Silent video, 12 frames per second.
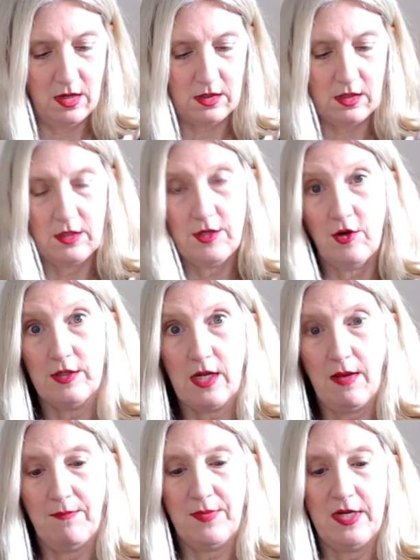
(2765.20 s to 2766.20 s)
Yarn
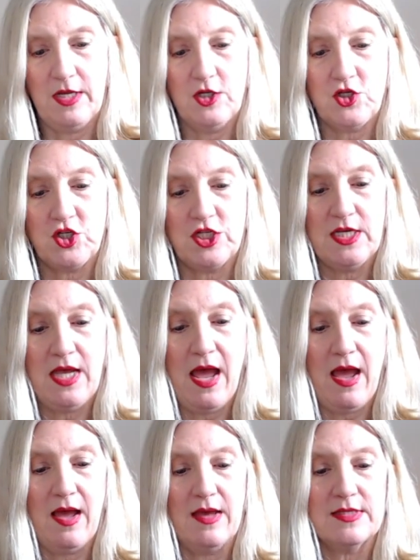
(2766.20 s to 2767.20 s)
Company. She
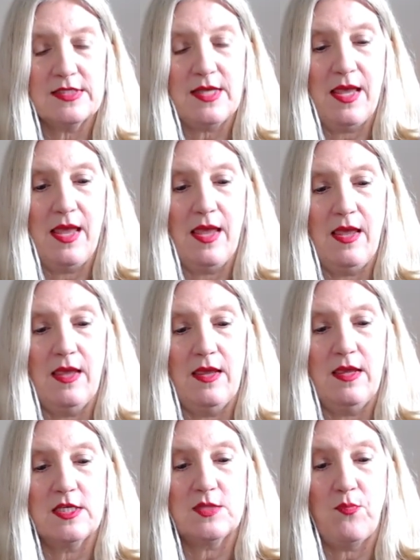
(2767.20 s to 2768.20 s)
has
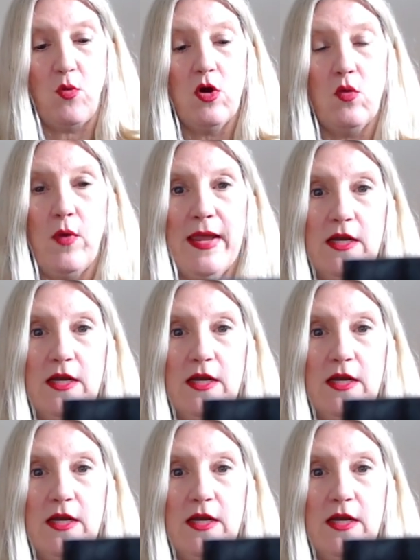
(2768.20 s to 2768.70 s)
a sport weight